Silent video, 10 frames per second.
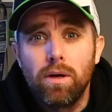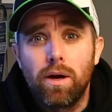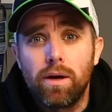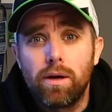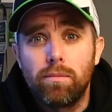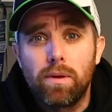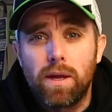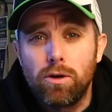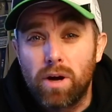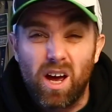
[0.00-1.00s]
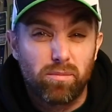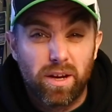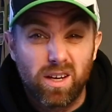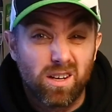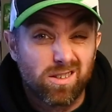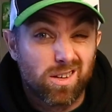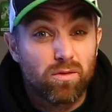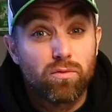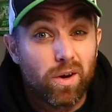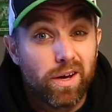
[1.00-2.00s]
Um, then you'll get updated and
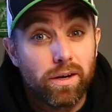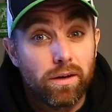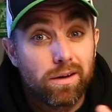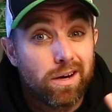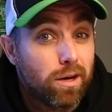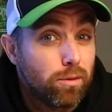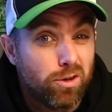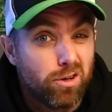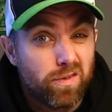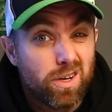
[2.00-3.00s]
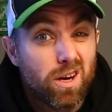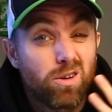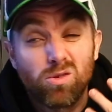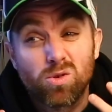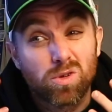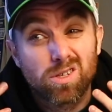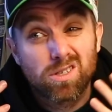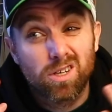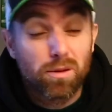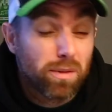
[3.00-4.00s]
stuff when I upload new videos,
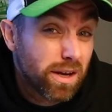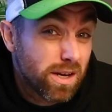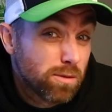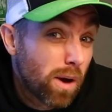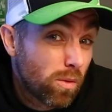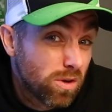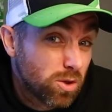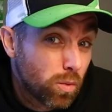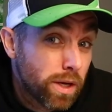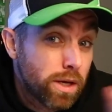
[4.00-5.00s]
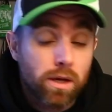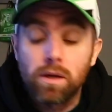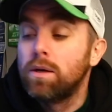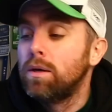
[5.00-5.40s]
which at the minute is about once a week,